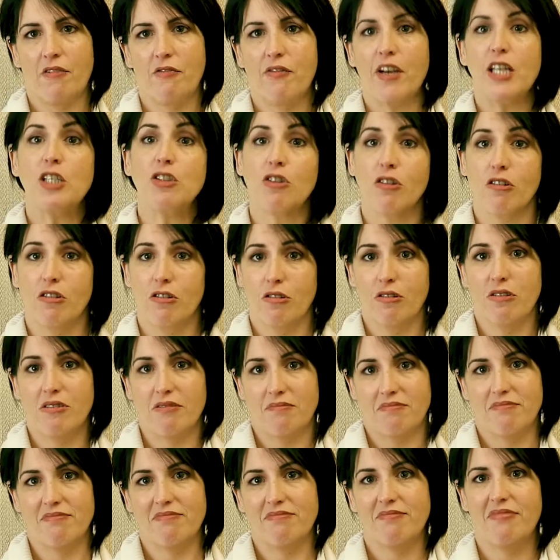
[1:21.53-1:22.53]
facial
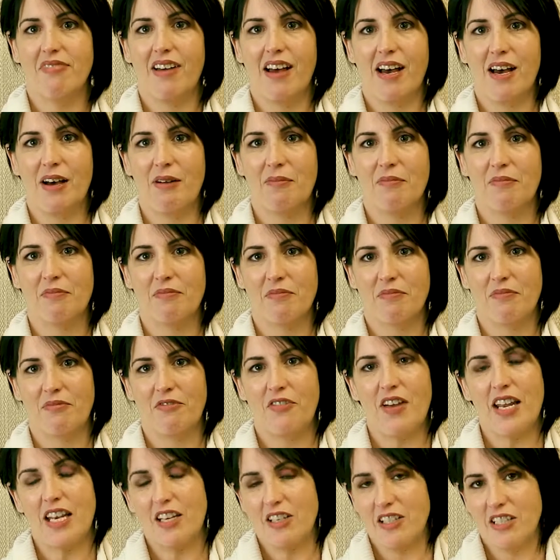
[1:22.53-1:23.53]

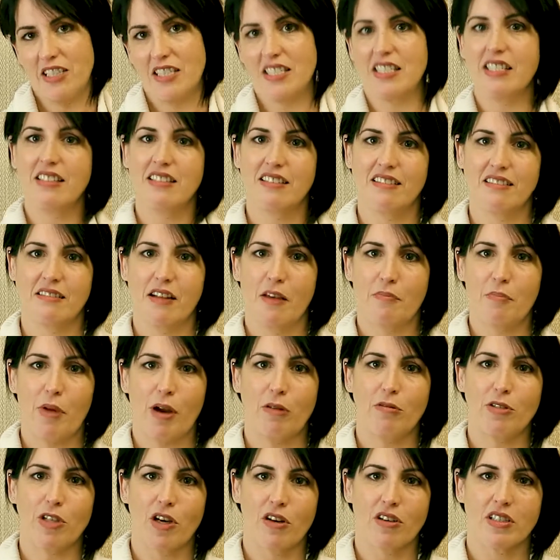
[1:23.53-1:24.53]
fillers and
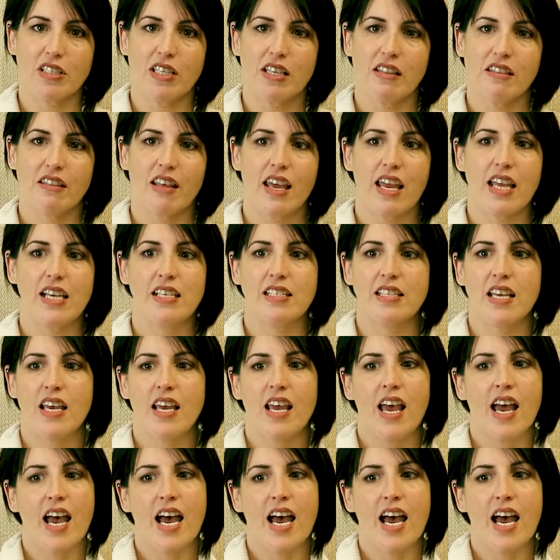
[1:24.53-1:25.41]
Botox and things.